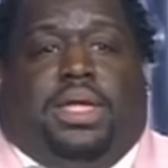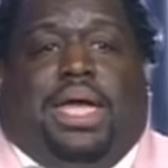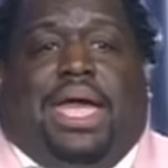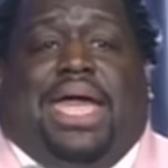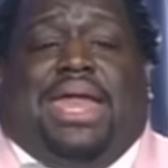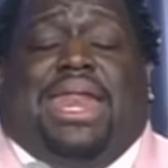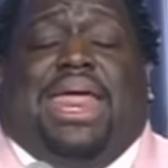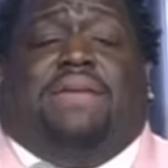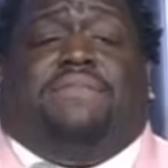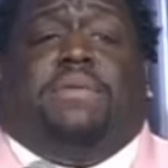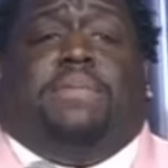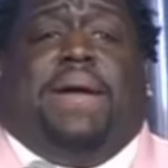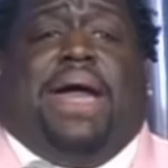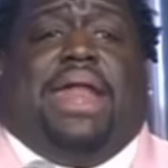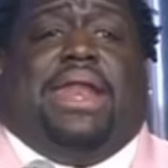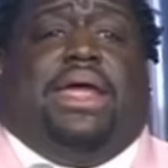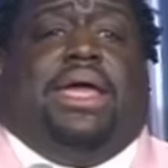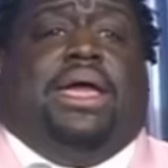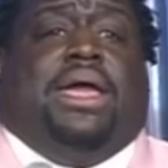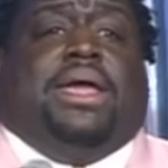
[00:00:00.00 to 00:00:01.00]
And
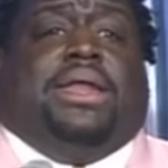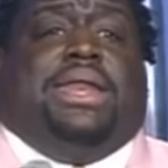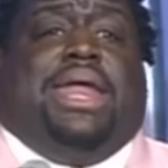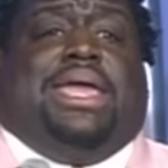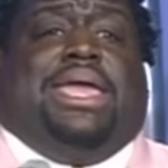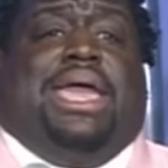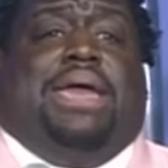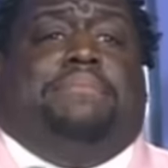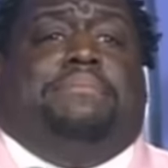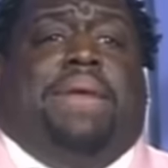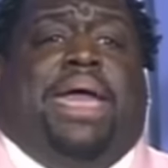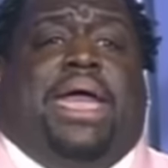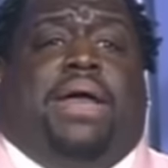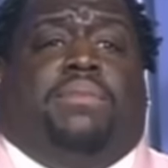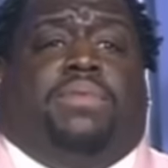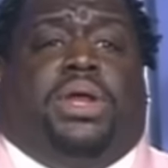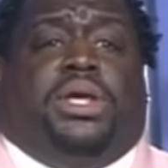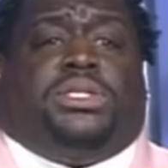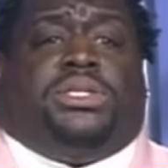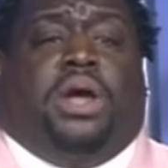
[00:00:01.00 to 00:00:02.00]
everybody that get mad
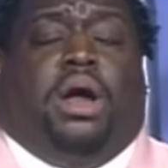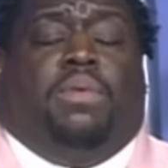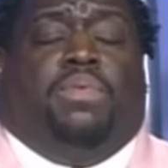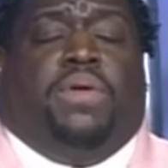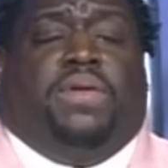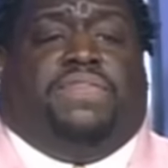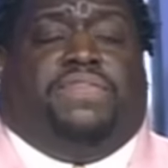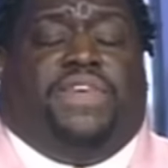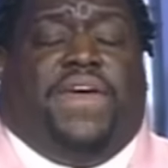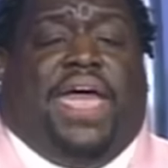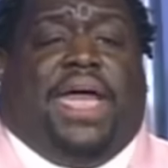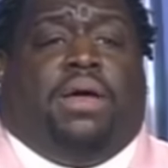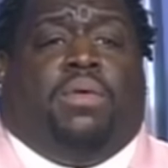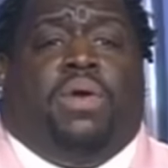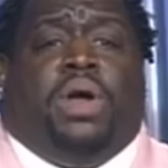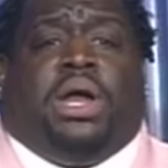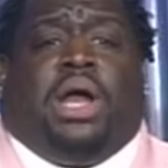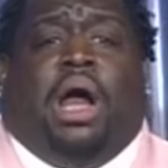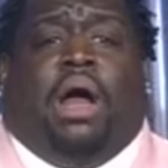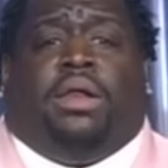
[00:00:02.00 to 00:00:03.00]
with us because we fat,
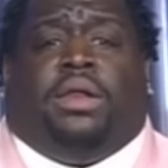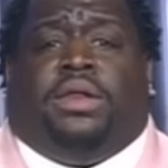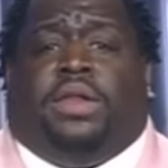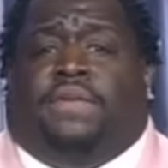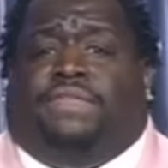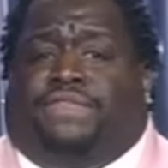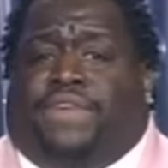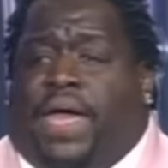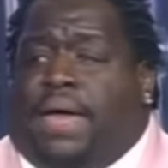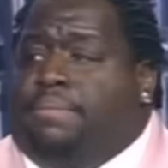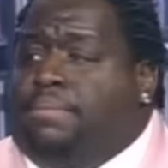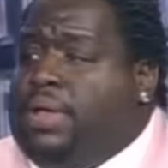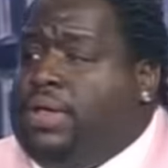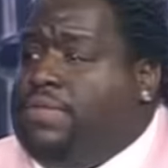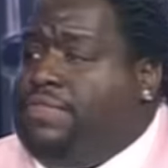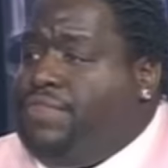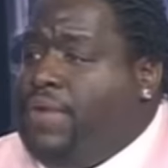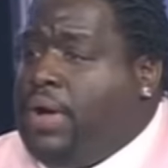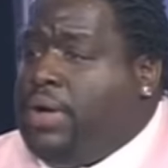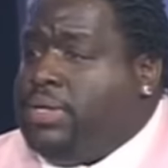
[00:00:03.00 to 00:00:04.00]
quit calling us fat
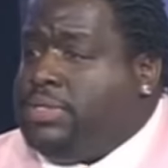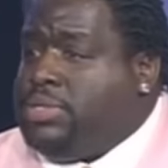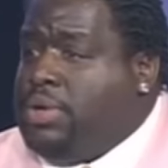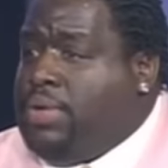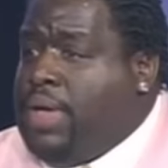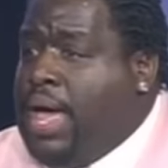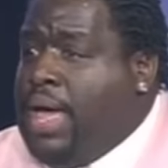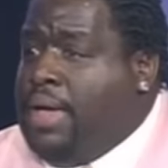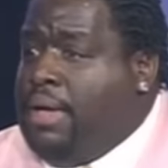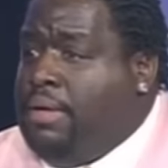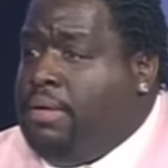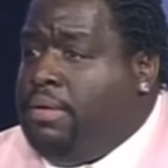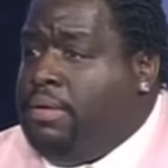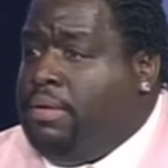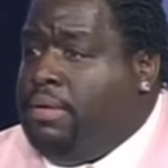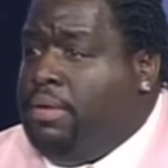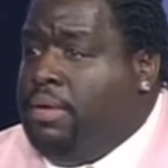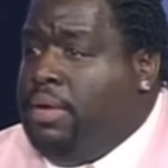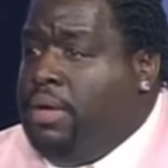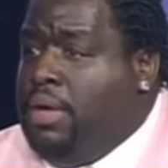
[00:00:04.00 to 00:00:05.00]
motherfuckers, okay?
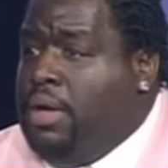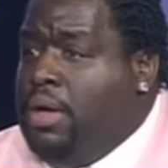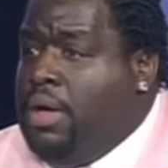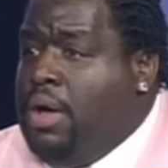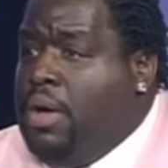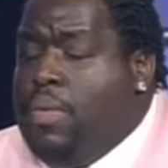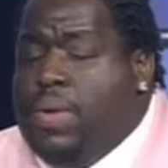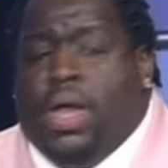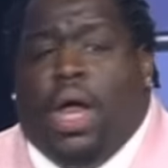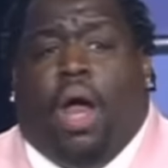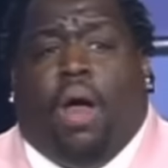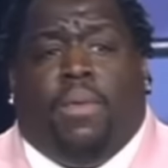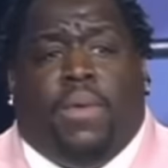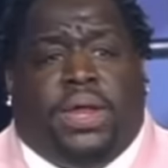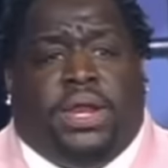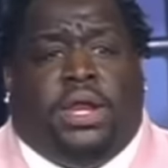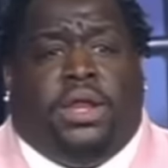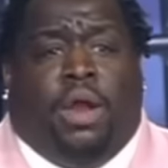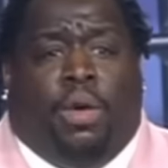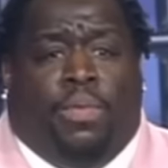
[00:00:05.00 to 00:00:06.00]
We
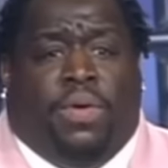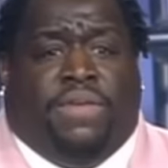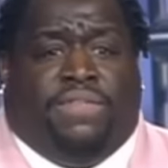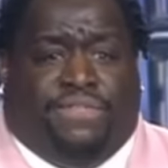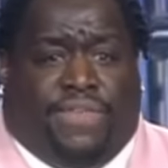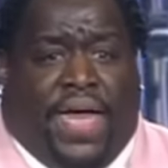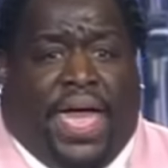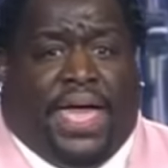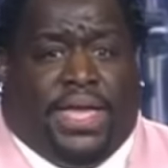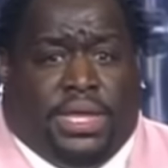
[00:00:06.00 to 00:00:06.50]
already know we fat.